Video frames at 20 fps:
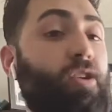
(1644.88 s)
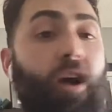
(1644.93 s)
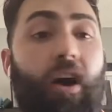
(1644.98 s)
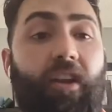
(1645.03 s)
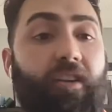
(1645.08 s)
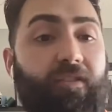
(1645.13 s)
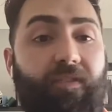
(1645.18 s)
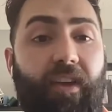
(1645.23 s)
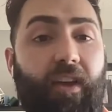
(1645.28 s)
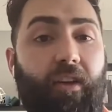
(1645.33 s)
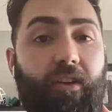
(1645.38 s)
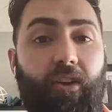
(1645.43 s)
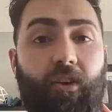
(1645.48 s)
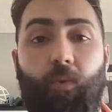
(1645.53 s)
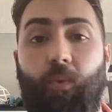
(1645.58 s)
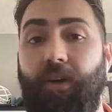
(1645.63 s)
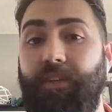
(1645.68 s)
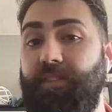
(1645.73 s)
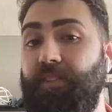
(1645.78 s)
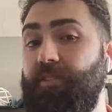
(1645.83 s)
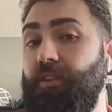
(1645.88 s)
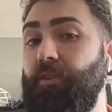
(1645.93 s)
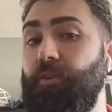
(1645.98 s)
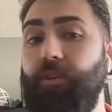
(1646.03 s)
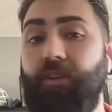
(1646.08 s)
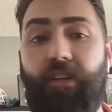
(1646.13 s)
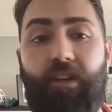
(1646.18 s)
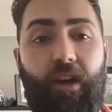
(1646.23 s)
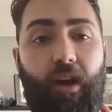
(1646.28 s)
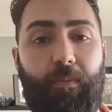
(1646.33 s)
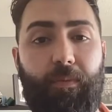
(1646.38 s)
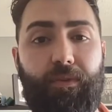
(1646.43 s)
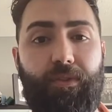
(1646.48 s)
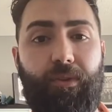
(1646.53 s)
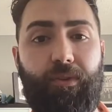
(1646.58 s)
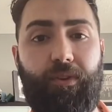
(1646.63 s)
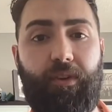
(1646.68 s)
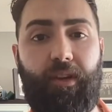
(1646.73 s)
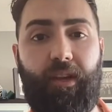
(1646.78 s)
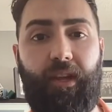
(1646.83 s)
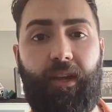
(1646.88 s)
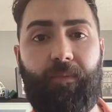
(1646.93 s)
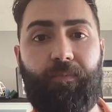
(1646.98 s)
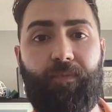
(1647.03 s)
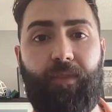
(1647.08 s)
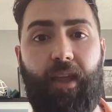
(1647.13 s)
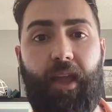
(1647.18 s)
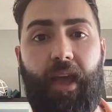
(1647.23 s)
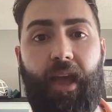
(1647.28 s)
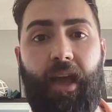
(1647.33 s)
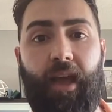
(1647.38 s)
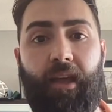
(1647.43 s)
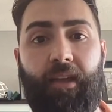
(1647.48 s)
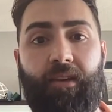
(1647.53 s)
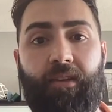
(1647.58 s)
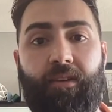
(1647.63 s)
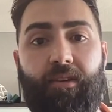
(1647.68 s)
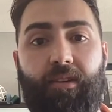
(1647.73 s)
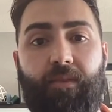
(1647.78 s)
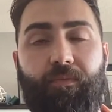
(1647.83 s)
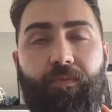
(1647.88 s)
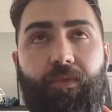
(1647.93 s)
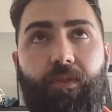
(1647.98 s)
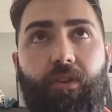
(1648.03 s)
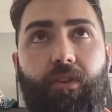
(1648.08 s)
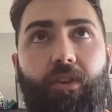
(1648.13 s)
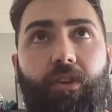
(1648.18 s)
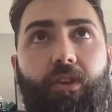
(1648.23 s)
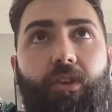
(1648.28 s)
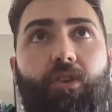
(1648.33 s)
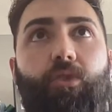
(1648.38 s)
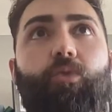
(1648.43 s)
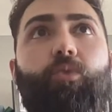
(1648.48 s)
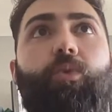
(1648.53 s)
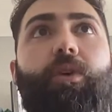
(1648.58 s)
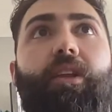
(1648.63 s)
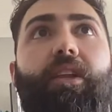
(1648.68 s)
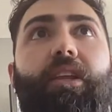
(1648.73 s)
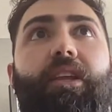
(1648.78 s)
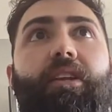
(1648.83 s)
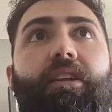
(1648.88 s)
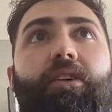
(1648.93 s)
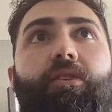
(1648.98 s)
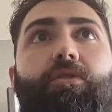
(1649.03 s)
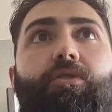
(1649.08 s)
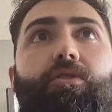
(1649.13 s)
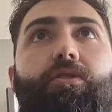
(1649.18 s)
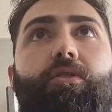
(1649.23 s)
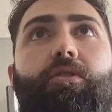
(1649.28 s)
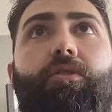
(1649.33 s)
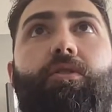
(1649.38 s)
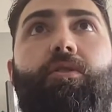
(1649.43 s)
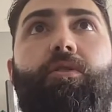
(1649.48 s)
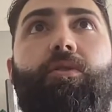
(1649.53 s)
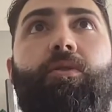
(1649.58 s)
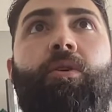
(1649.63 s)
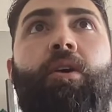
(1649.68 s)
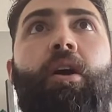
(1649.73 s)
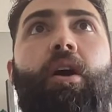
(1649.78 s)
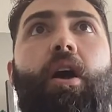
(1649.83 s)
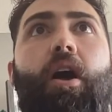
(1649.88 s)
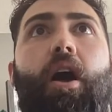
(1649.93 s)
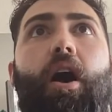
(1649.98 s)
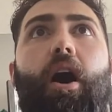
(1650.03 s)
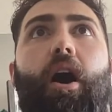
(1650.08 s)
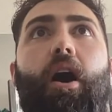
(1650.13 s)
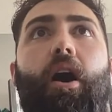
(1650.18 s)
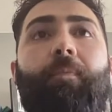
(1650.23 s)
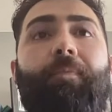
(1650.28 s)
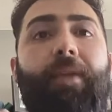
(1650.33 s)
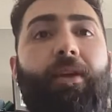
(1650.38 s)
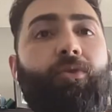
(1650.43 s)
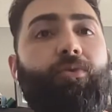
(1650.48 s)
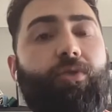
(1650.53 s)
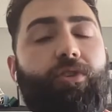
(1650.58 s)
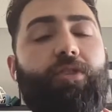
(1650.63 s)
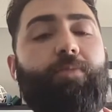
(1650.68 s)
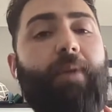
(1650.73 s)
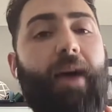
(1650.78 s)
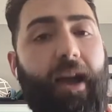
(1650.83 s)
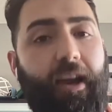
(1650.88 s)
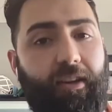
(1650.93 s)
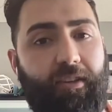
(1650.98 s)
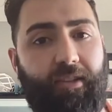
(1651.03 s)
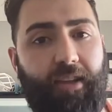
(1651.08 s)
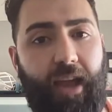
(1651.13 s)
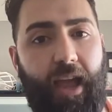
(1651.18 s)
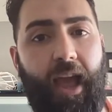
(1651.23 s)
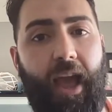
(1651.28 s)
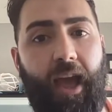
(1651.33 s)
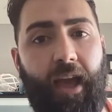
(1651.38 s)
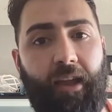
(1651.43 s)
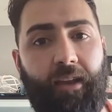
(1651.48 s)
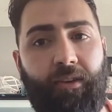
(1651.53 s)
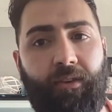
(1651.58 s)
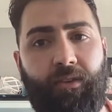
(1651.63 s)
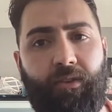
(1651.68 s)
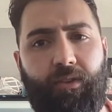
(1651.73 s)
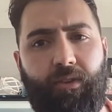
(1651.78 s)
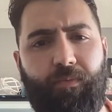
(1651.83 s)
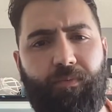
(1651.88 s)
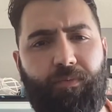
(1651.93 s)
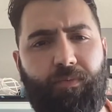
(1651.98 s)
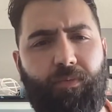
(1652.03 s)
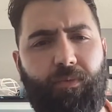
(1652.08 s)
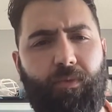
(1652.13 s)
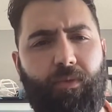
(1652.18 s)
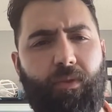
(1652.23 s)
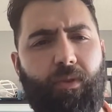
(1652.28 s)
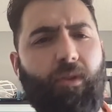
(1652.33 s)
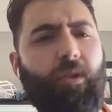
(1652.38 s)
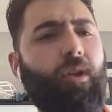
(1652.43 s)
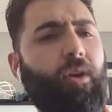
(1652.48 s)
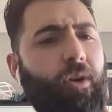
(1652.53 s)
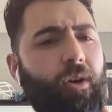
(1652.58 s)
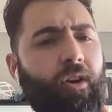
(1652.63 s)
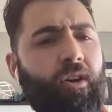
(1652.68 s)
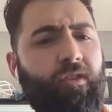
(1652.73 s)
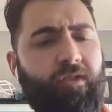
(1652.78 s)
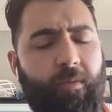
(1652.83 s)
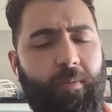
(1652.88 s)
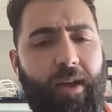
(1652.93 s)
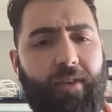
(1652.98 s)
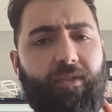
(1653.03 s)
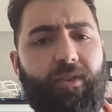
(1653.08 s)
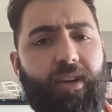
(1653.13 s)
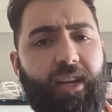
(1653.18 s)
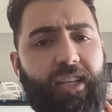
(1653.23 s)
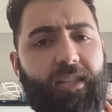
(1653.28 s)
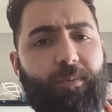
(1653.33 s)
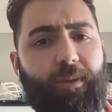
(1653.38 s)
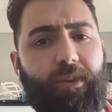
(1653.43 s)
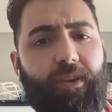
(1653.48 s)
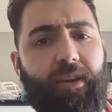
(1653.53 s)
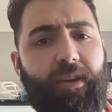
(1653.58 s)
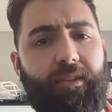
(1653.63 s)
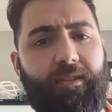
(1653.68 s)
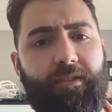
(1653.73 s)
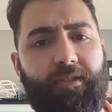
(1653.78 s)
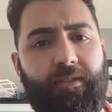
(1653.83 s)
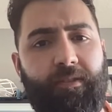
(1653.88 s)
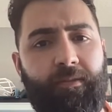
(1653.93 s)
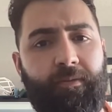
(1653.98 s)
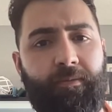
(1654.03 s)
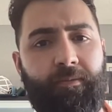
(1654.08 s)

not a failure? Was this a learning opportunity? And you really need to introspect and learn from every experience.